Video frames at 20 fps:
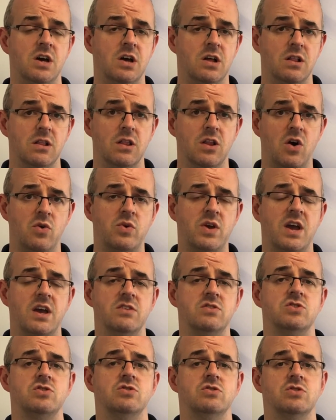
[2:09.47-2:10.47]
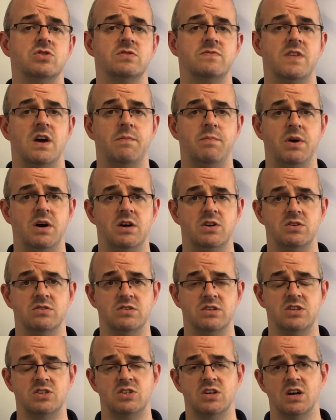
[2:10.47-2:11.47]
locate the source of that partial
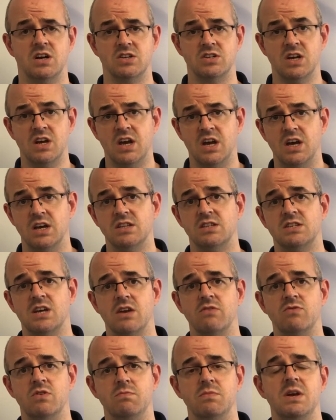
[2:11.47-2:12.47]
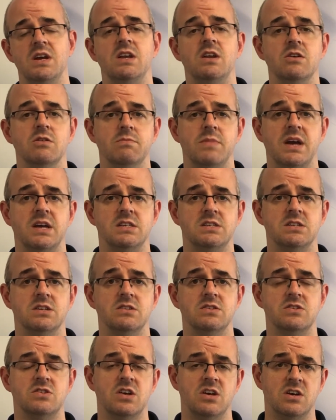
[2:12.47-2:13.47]
discharge, and take remedial
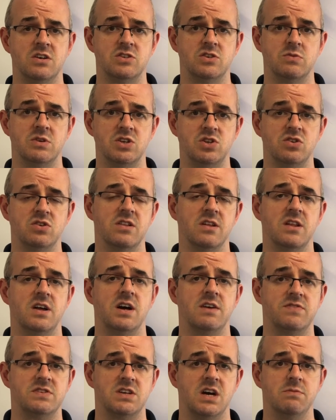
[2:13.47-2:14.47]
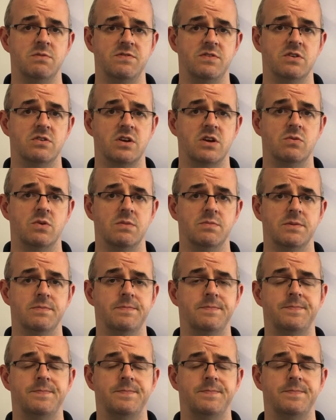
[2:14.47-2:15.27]
maintenance to ensure the lifetime of your equipment.